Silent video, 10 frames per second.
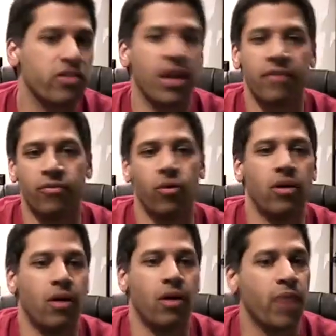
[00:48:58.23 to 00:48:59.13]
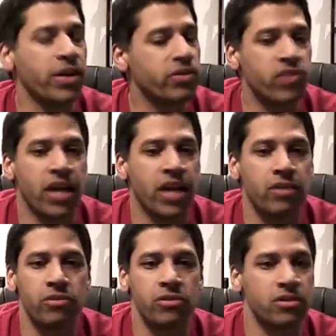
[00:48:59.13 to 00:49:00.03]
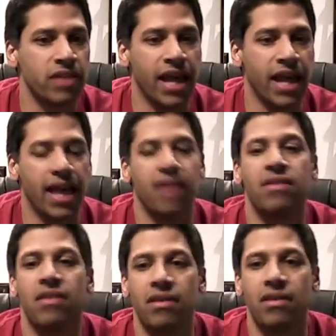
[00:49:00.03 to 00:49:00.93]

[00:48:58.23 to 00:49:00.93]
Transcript: like for a range of channels. And